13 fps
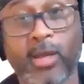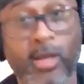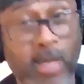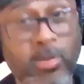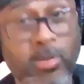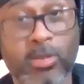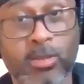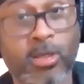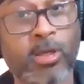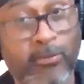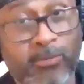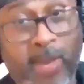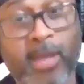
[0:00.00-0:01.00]
Emmett took
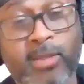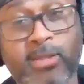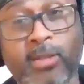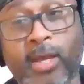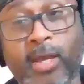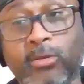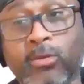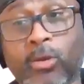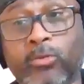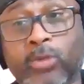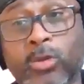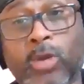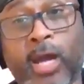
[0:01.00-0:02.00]
advantage of that. You know,
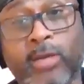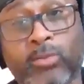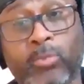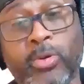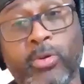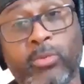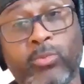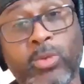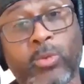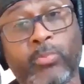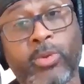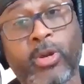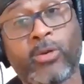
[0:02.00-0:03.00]
you guys we were
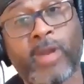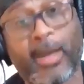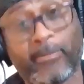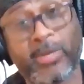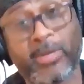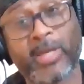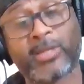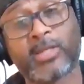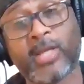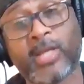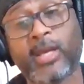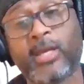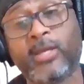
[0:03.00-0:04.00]
put on that big
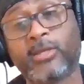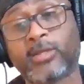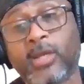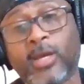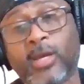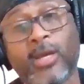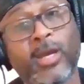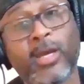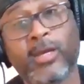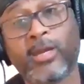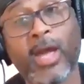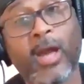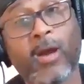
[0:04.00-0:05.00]
stage, and
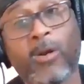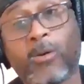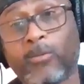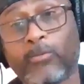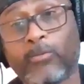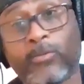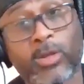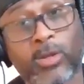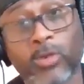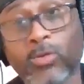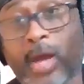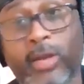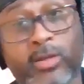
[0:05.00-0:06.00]
now
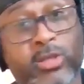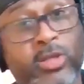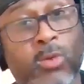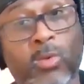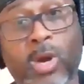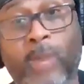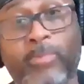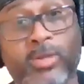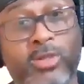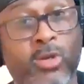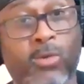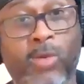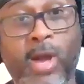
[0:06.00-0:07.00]
you got to show up and
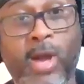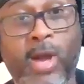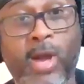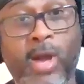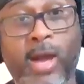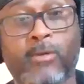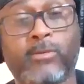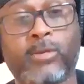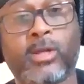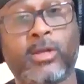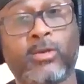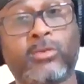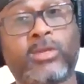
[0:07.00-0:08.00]
show out.
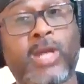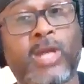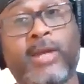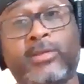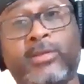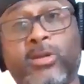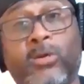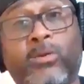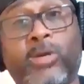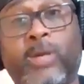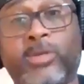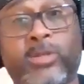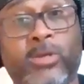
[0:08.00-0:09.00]
And those guys showed
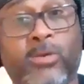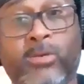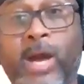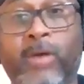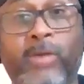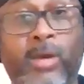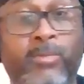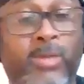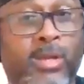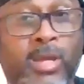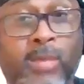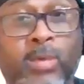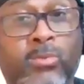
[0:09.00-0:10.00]
up and showed out. I mean,
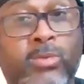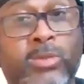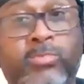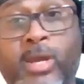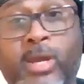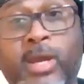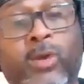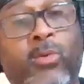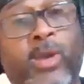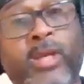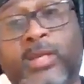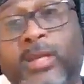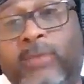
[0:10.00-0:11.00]
Emmett was playing
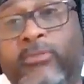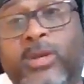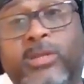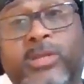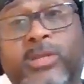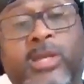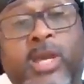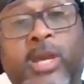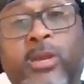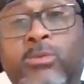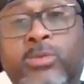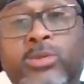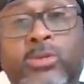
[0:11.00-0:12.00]
great defense, and
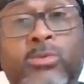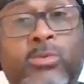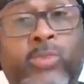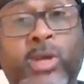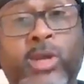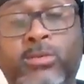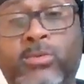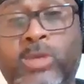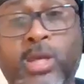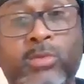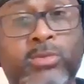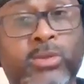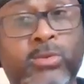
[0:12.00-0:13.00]
Reginald
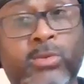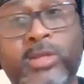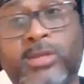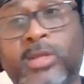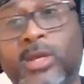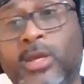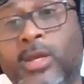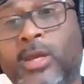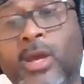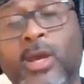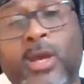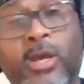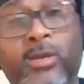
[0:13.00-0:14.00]
King was doing his thing,
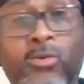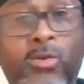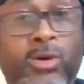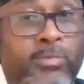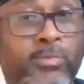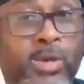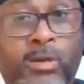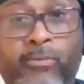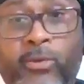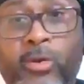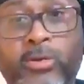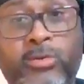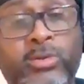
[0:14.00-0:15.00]
and of course, me and
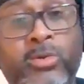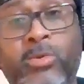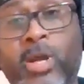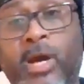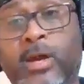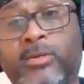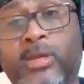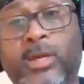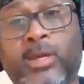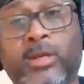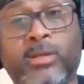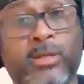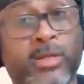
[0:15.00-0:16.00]
Lavertis was doing our
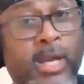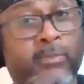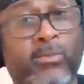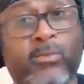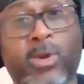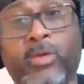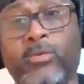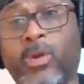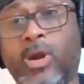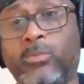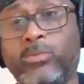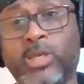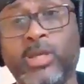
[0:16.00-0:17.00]
thing, and then David
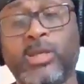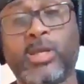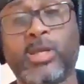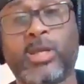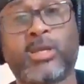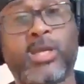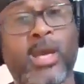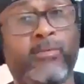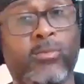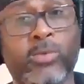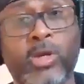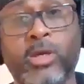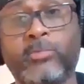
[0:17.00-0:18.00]
Weatherwild was getting in, Kevin
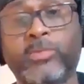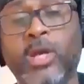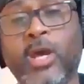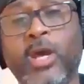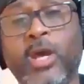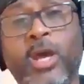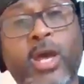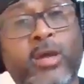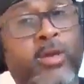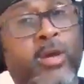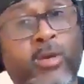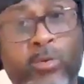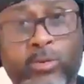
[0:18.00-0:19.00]
Williams,
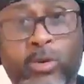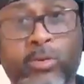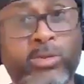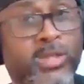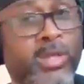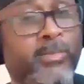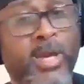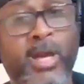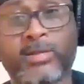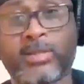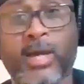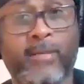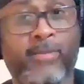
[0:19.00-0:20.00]
and on the Simeon
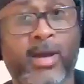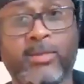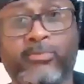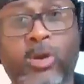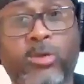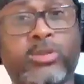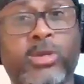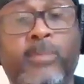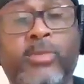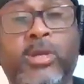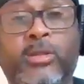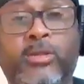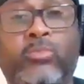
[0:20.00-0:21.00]
side, vice versa. I
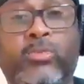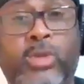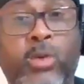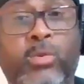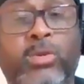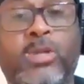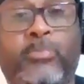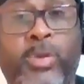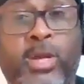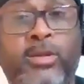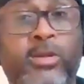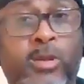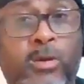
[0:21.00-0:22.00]
mean, they were
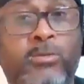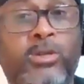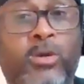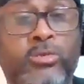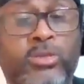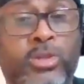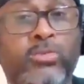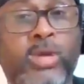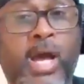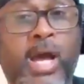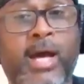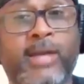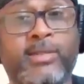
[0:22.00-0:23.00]
depending on those two
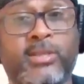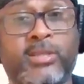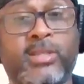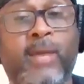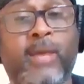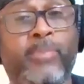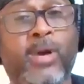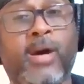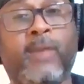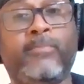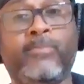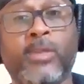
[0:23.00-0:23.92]
guys to step up,